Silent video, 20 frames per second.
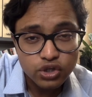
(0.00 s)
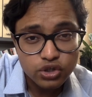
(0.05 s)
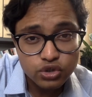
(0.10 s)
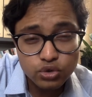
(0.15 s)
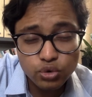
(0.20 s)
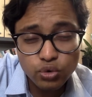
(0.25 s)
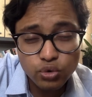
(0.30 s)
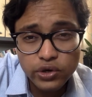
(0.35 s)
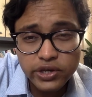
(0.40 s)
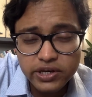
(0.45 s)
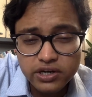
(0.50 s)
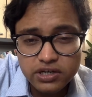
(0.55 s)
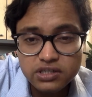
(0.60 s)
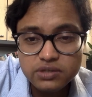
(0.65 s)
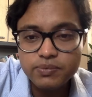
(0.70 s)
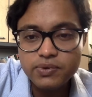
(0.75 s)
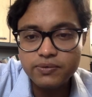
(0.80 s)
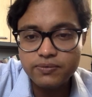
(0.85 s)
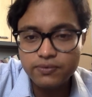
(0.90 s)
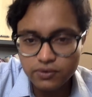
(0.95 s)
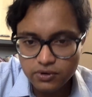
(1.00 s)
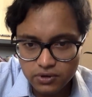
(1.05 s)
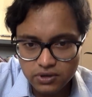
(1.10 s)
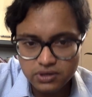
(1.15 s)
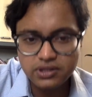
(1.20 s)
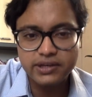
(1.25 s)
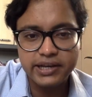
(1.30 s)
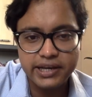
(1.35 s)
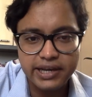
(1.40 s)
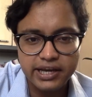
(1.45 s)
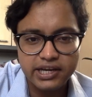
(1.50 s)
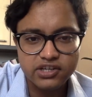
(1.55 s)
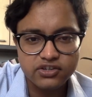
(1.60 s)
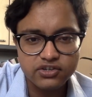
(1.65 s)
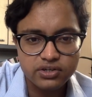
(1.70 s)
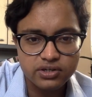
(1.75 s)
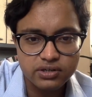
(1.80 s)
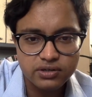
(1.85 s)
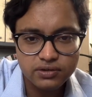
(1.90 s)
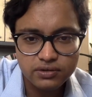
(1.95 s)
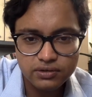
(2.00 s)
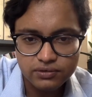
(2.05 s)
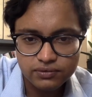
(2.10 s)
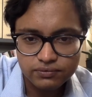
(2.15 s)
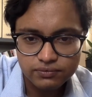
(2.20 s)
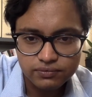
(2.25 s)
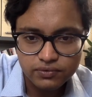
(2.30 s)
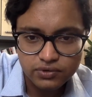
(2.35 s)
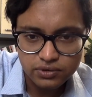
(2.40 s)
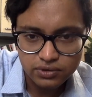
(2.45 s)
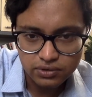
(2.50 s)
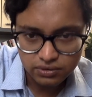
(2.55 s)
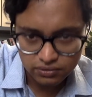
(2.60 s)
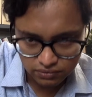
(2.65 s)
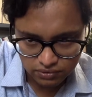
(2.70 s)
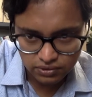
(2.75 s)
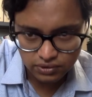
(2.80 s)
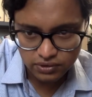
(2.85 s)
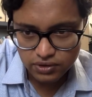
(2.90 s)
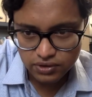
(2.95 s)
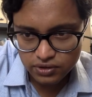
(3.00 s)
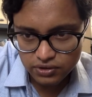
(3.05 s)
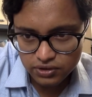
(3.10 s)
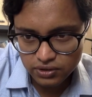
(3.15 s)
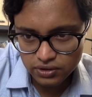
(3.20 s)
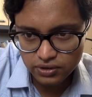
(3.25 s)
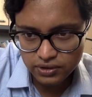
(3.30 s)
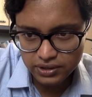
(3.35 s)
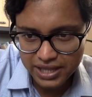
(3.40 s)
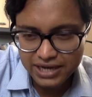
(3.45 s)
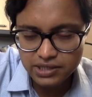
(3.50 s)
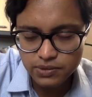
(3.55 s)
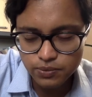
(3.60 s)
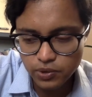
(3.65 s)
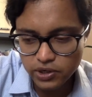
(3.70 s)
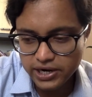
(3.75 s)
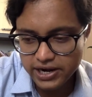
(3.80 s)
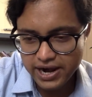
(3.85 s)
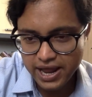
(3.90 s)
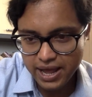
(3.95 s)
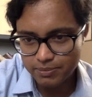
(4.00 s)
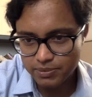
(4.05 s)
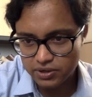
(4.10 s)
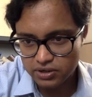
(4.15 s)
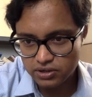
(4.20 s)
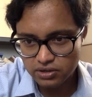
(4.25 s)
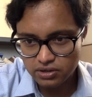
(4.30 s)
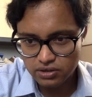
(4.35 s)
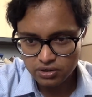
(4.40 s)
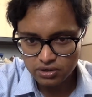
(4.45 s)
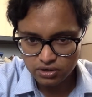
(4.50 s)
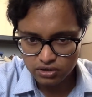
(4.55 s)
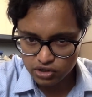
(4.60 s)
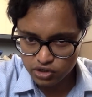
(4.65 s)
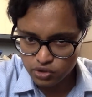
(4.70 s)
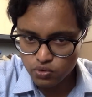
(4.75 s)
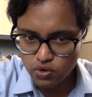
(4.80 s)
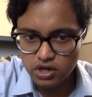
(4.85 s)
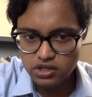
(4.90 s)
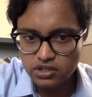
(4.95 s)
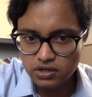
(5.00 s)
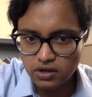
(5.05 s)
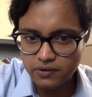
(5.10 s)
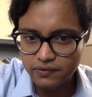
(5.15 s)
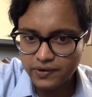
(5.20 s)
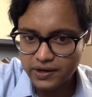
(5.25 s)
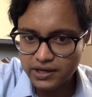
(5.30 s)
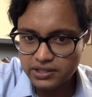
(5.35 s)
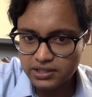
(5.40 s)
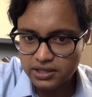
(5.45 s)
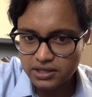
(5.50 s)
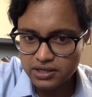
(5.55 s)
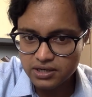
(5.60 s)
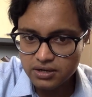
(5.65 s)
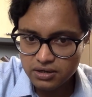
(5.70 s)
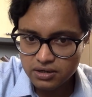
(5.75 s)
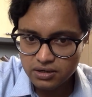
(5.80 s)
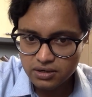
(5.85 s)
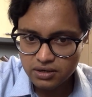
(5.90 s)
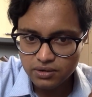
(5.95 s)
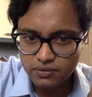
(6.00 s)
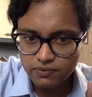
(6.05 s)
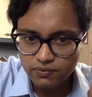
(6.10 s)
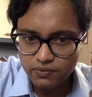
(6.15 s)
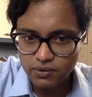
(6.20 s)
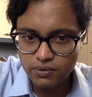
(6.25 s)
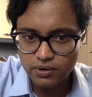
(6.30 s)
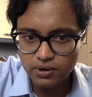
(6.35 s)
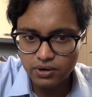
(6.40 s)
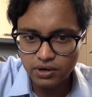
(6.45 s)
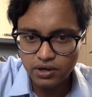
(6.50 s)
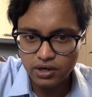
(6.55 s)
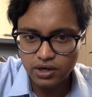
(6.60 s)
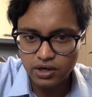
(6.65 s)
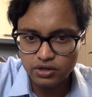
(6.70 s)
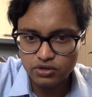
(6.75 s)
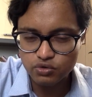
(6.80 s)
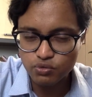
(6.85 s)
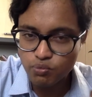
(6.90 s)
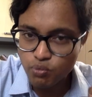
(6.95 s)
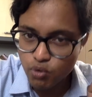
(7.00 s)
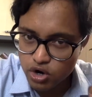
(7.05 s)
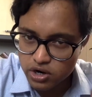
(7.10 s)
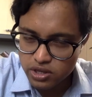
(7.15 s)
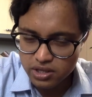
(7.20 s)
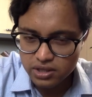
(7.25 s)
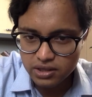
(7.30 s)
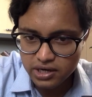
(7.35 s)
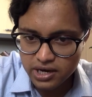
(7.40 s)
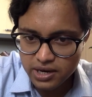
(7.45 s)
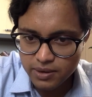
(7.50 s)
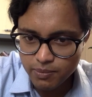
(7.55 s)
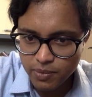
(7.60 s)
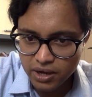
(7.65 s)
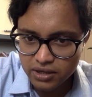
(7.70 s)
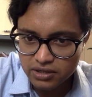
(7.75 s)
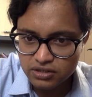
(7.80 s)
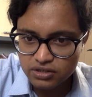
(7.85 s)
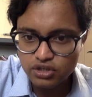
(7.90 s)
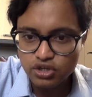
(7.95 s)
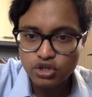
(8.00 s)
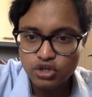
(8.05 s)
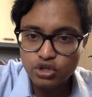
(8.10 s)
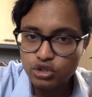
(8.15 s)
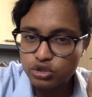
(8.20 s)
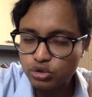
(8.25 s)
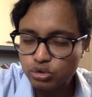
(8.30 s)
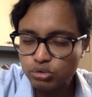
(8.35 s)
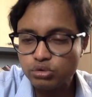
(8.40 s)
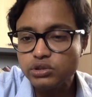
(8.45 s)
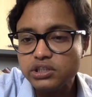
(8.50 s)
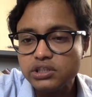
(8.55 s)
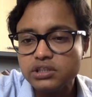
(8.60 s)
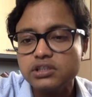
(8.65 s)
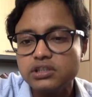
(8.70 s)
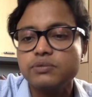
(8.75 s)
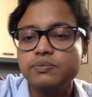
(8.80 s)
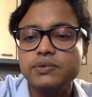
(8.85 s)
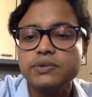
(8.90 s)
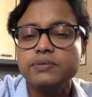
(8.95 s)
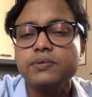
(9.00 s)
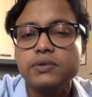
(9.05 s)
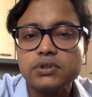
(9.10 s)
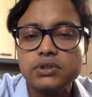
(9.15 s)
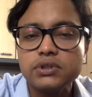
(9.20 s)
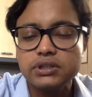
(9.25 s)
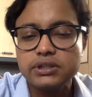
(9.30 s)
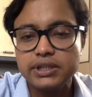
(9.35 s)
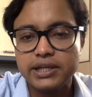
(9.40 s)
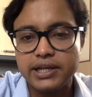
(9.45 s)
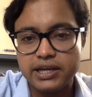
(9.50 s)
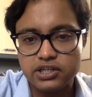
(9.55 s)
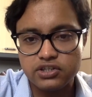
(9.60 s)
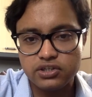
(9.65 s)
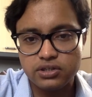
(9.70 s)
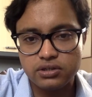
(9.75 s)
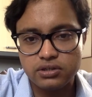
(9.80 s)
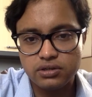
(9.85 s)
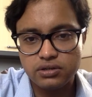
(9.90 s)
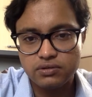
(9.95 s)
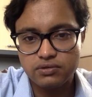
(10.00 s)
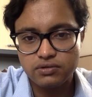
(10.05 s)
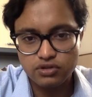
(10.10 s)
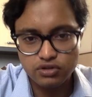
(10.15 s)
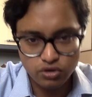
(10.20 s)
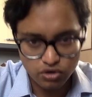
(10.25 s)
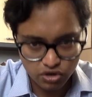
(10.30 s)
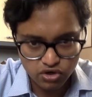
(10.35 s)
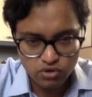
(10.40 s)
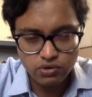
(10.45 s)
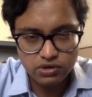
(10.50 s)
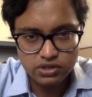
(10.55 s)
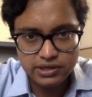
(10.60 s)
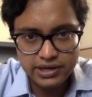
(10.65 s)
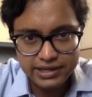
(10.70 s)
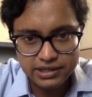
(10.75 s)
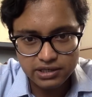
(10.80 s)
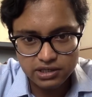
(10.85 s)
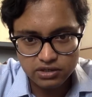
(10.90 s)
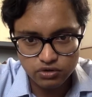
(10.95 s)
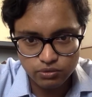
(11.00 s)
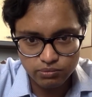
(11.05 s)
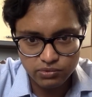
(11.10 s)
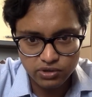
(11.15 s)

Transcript: 2 years before the election. So that's what had happened. She was convicted to more than 3 months 2 years before the election. So she was elected